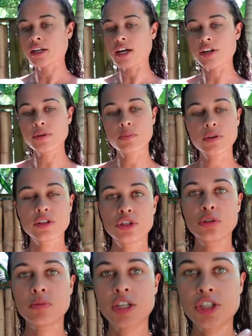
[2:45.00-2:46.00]
I don't put
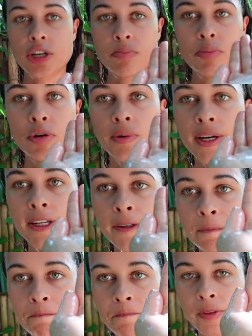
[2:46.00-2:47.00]
too much shampoo in
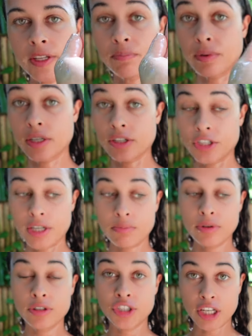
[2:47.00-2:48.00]
because
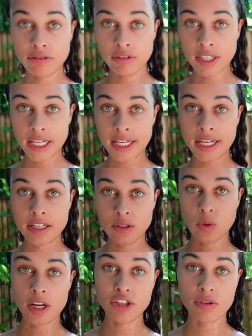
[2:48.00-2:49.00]
shampoo generally is
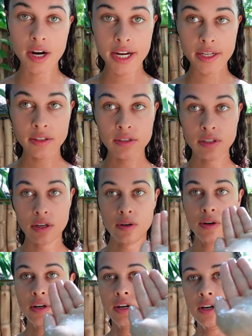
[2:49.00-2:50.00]
quite drying
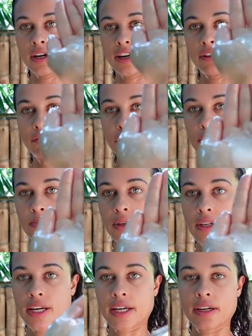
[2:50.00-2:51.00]
so I've just
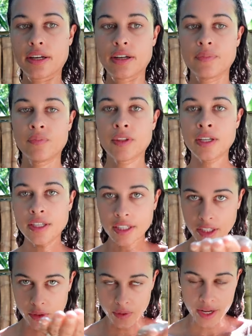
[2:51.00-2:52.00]
put like a
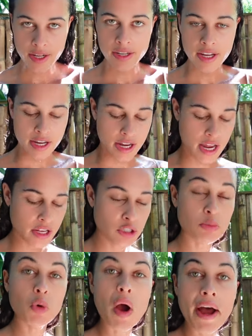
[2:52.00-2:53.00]
little a
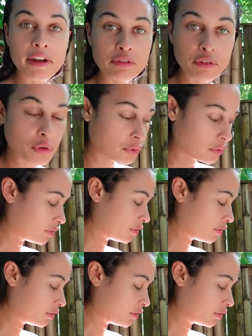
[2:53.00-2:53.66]
small handful